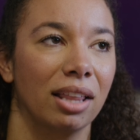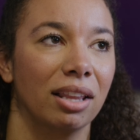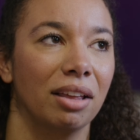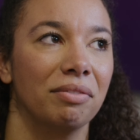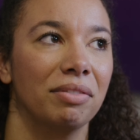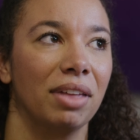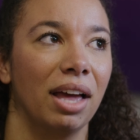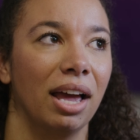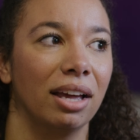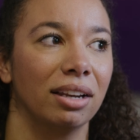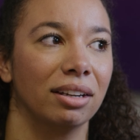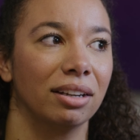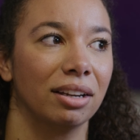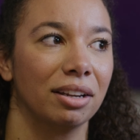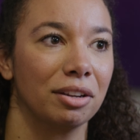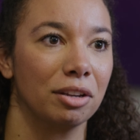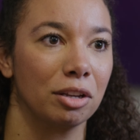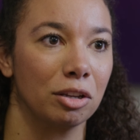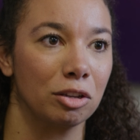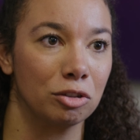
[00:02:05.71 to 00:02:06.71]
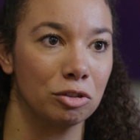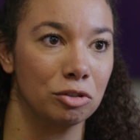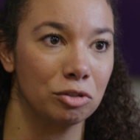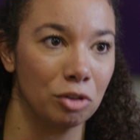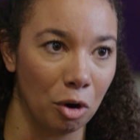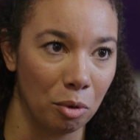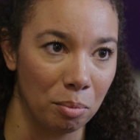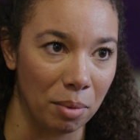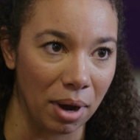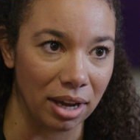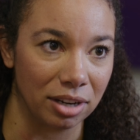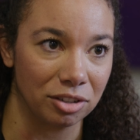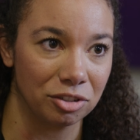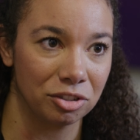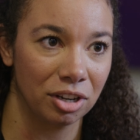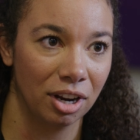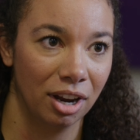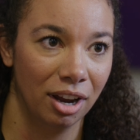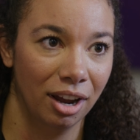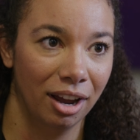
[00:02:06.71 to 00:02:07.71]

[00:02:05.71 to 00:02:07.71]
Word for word: I love that um, so much. Yeah.